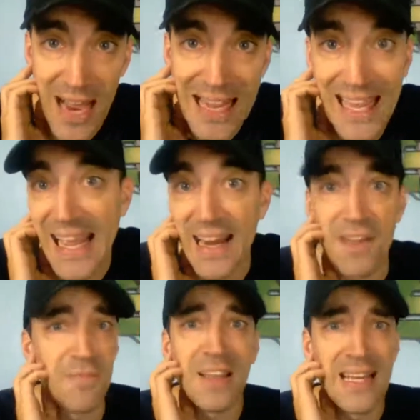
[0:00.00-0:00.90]
I can.
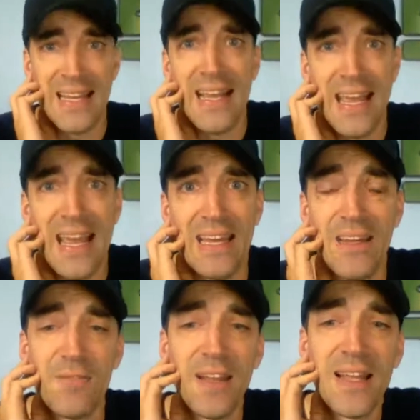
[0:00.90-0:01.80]
I feel like I can.
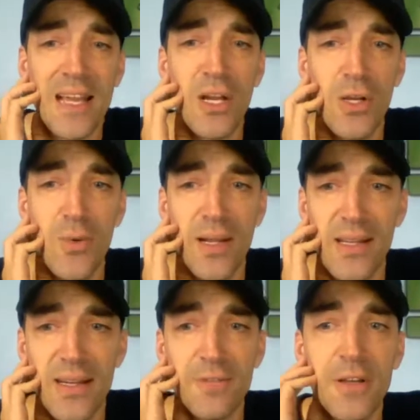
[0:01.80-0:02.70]
I feel like I know you well
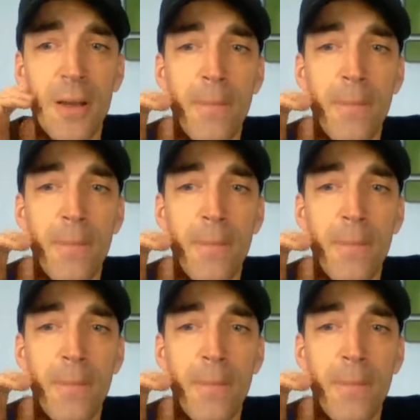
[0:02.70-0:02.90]
enough.